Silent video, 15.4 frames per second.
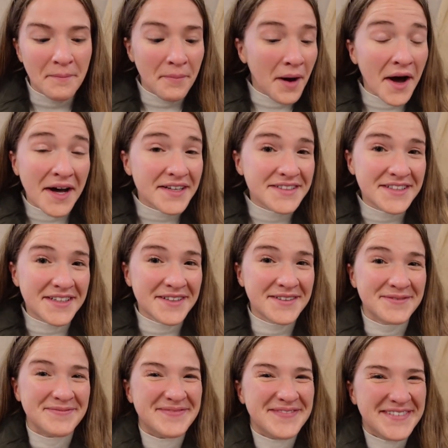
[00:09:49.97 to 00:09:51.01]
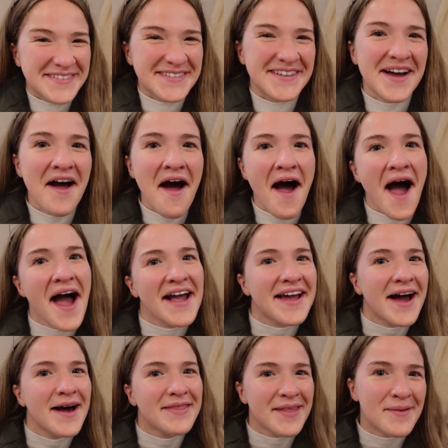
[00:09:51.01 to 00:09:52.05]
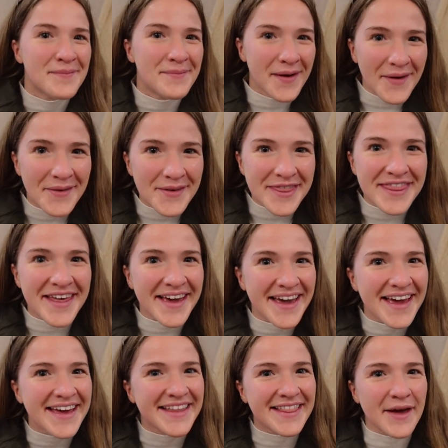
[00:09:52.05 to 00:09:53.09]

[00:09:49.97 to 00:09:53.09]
But I got them both thinking